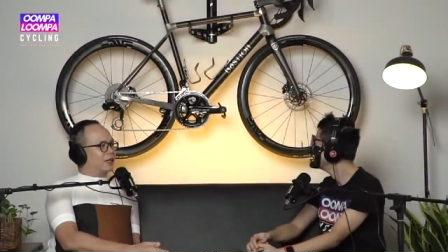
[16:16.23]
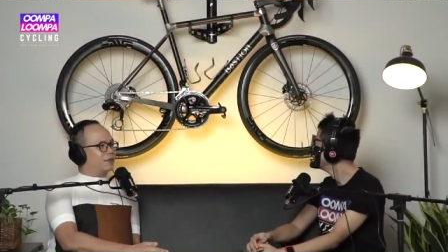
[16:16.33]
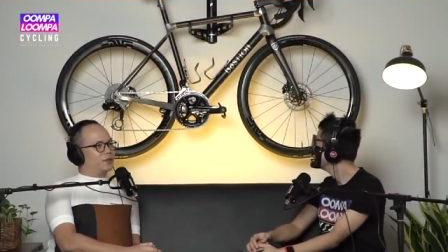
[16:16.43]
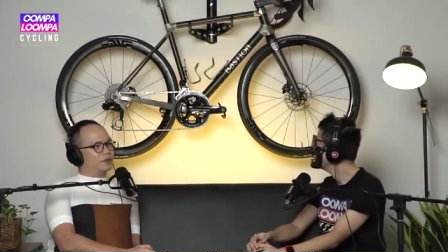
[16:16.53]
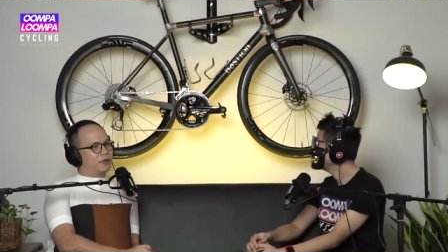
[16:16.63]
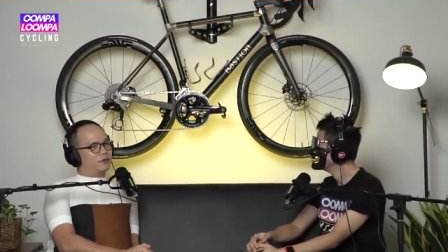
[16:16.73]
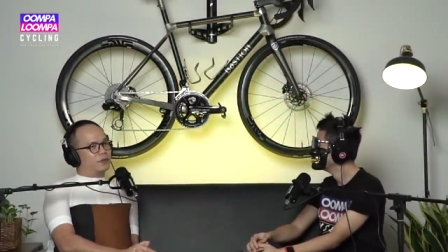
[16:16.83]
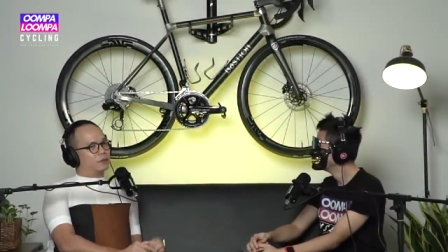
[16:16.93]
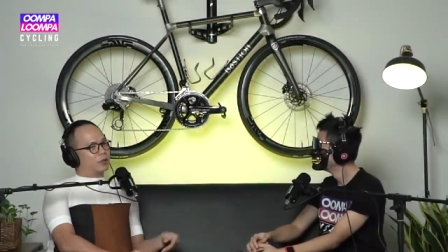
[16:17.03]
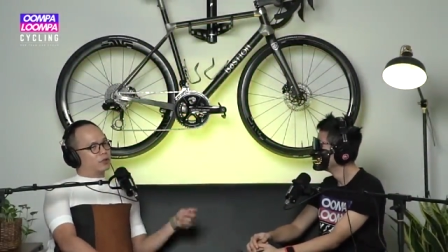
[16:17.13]
I feel, I
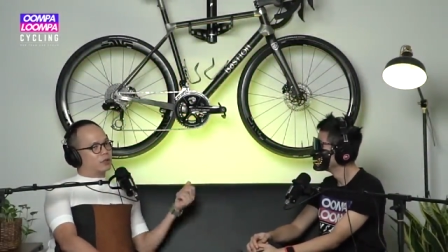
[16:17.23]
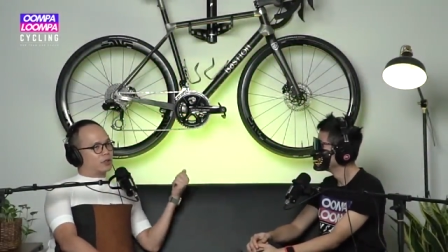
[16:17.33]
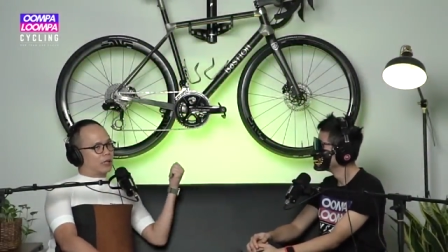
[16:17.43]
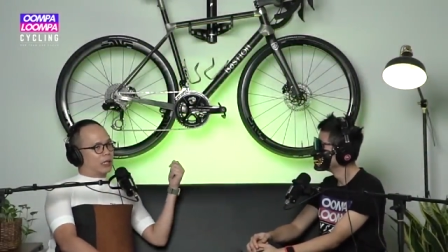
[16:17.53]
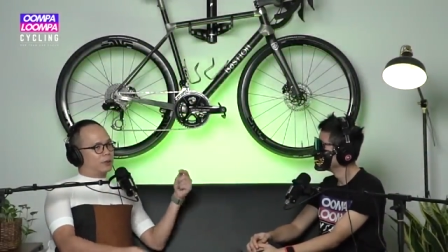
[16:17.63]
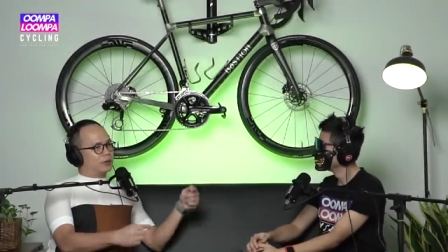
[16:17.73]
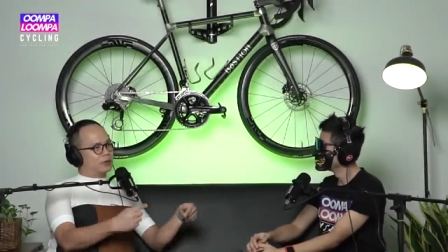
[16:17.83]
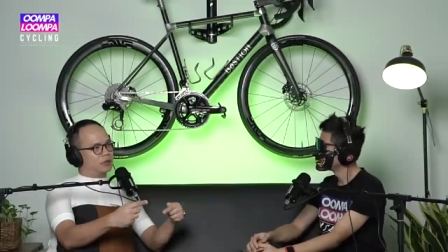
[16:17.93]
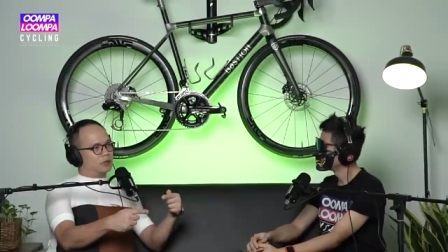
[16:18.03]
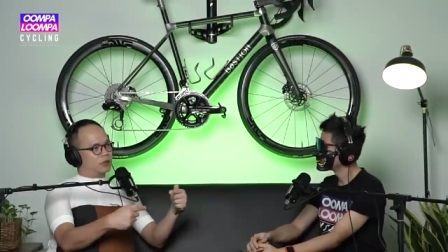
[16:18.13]
feel because the carbon
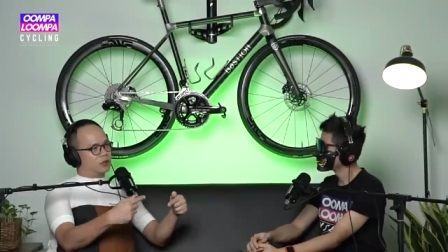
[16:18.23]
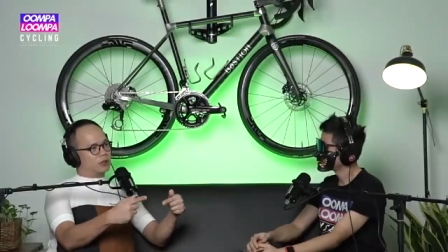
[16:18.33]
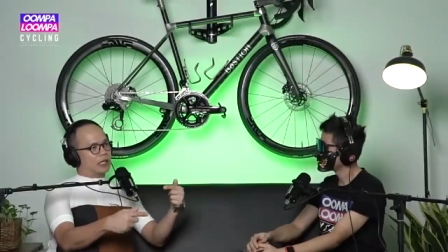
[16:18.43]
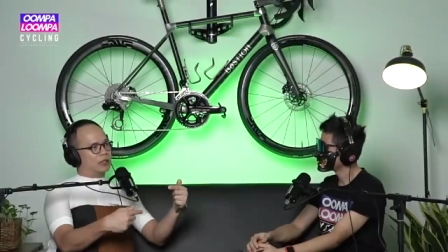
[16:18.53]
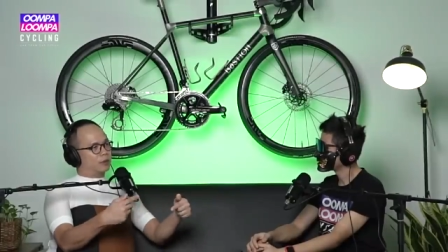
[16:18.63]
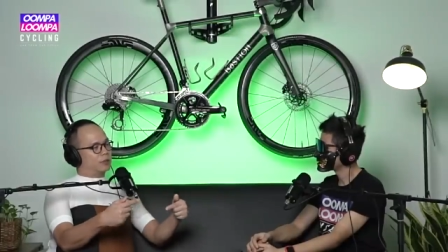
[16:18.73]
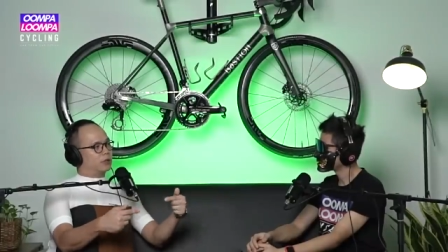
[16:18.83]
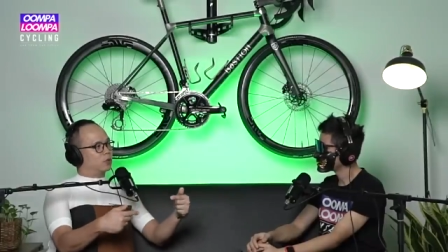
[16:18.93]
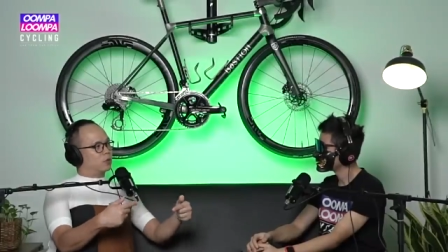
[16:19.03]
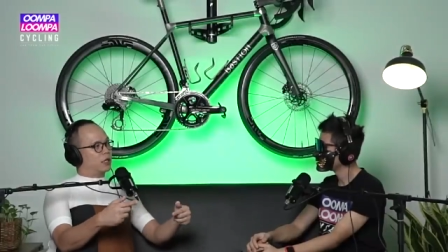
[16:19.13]
is, is done up
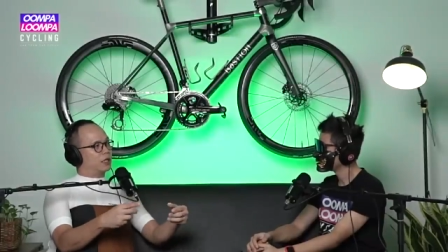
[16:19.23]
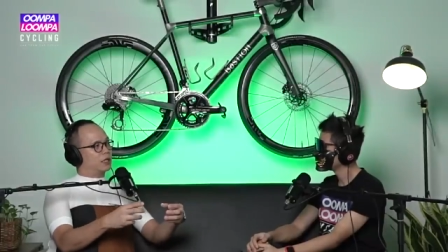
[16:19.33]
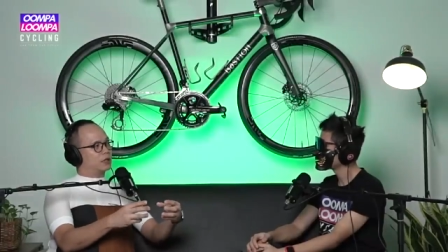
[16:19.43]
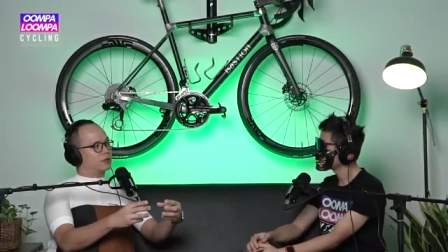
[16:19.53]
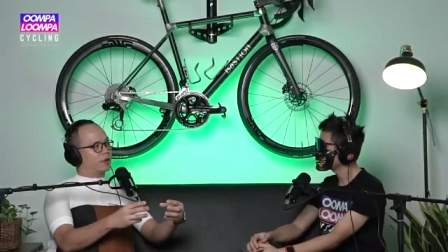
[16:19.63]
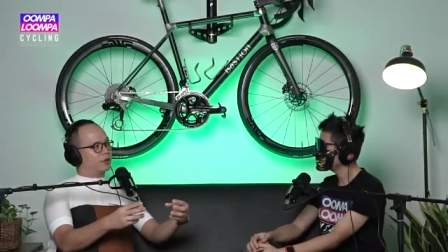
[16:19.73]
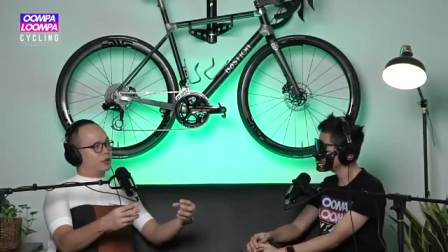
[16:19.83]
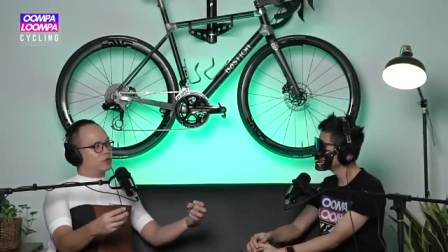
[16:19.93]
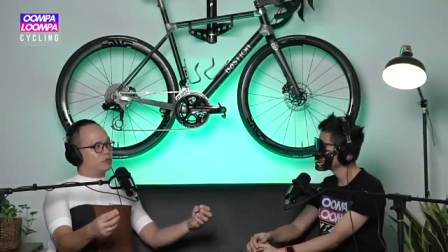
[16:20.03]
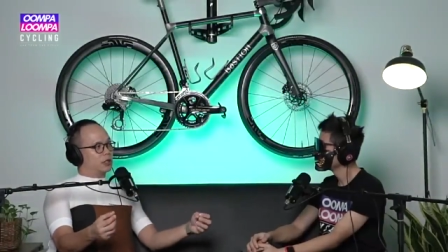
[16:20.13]
in a way that is
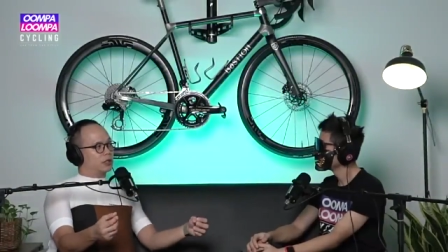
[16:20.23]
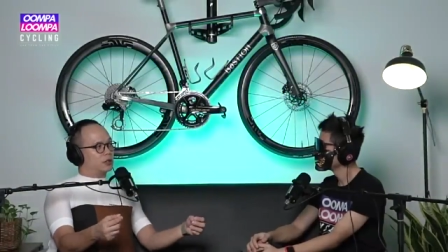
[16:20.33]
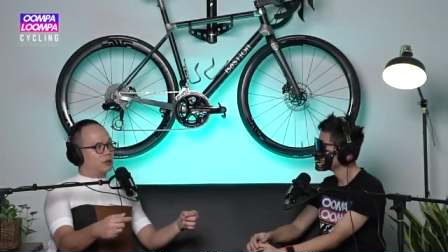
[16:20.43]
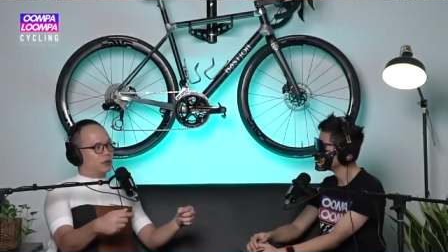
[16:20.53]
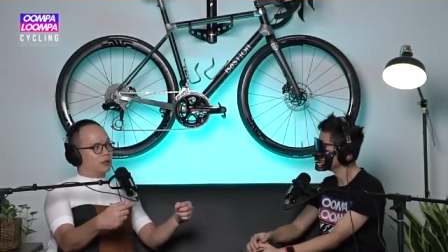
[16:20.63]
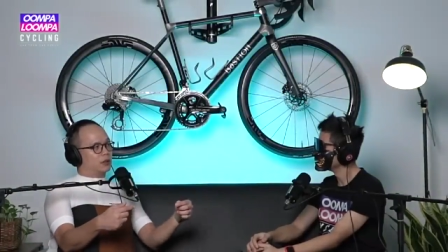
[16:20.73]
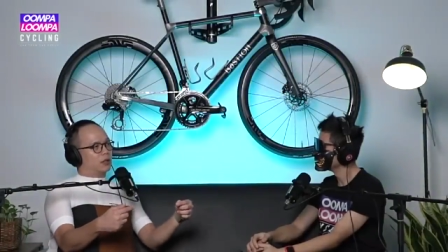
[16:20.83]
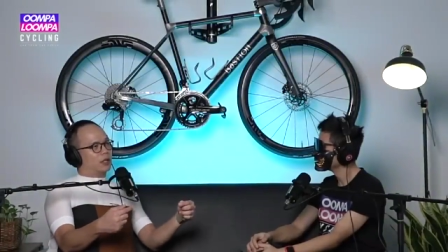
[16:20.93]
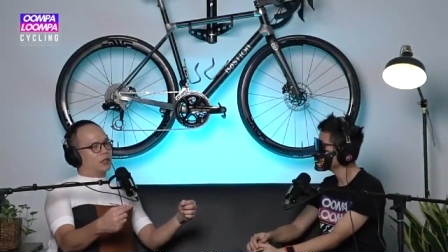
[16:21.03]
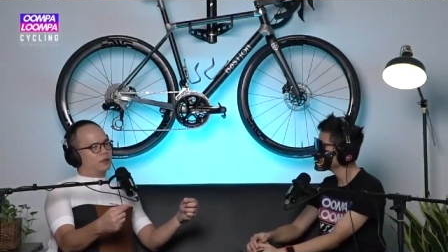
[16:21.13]
very unique. Mm.
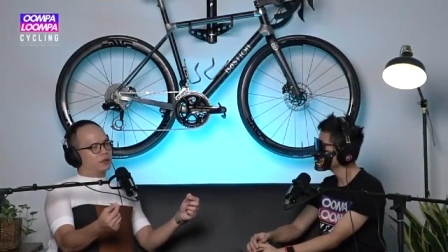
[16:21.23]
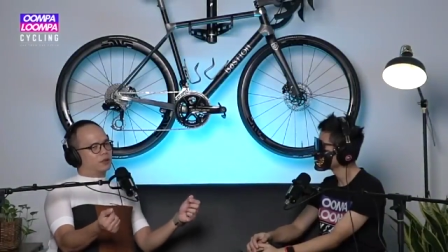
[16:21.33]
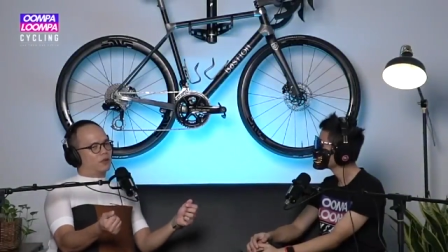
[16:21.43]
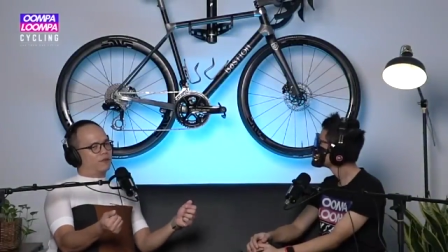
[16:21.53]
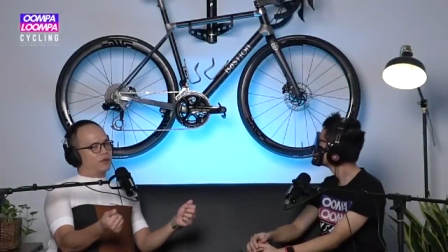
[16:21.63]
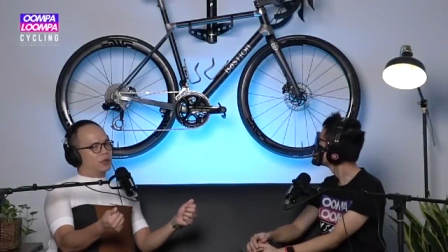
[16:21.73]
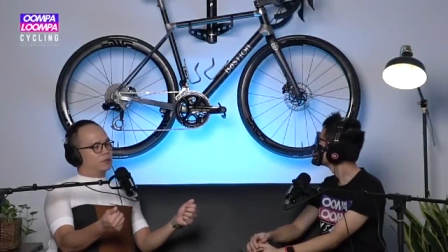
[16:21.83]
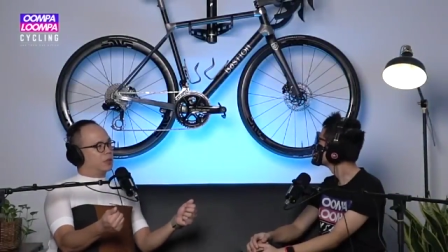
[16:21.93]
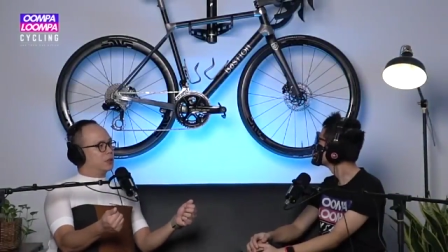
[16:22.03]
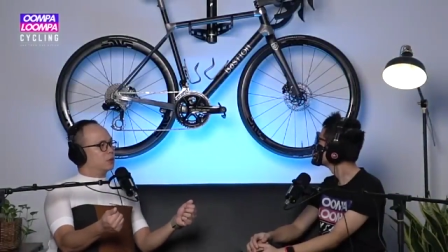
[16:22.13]
Uh, it's called
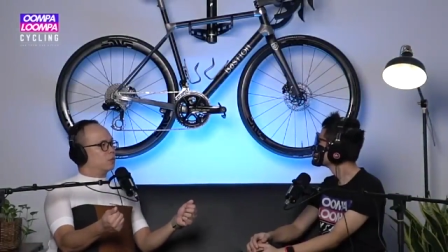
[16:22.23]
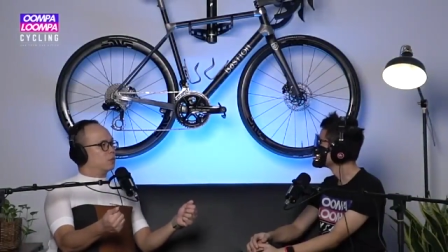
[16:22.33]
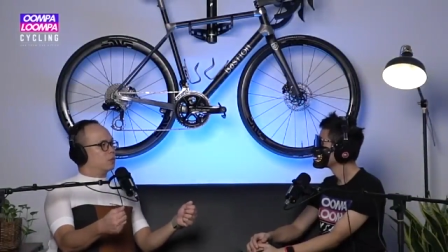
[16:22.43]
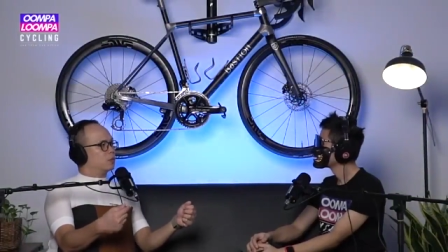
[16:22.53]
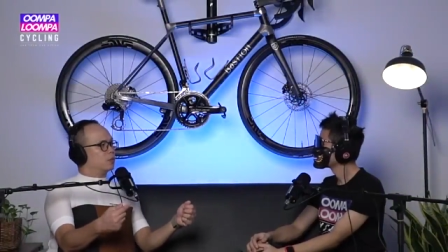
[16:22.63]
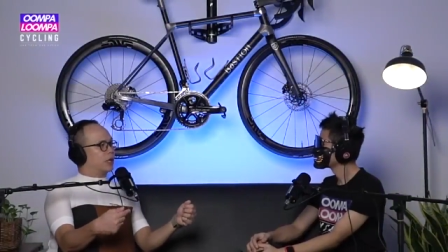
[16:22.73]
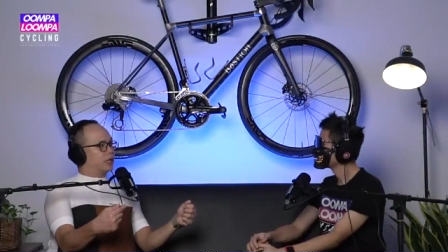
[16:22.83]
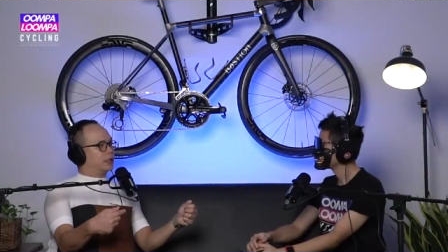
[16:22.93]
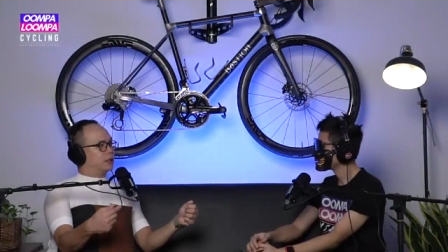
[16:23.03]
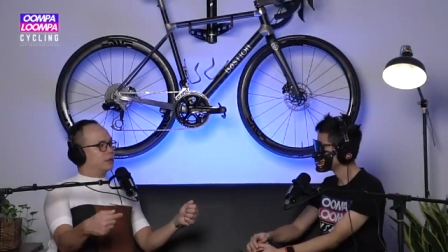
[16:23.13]
filament
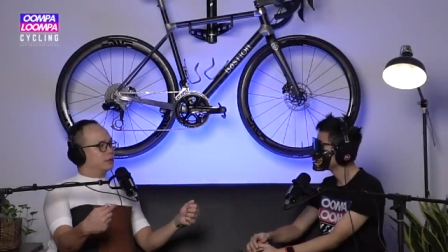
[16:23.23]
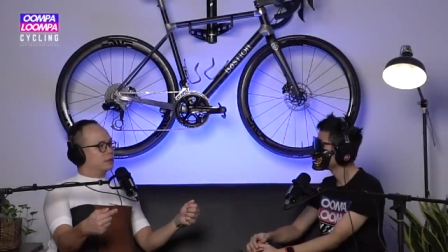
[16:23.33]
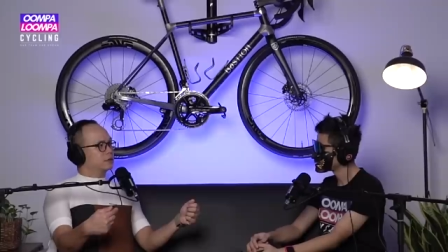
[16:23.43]
winding.